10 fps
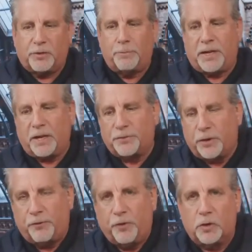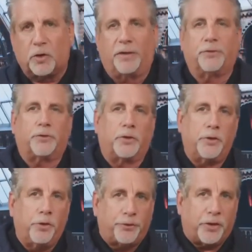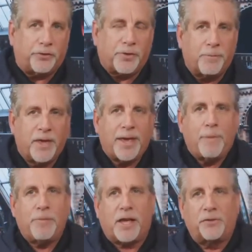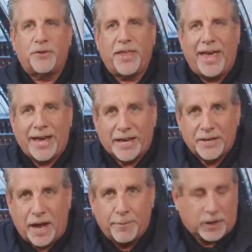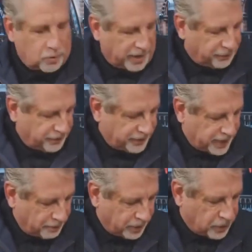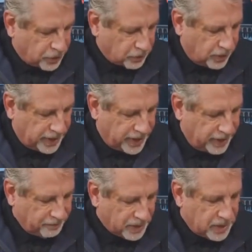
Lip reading: because of the food crisis, a new system because of the economic crisis. Number 3,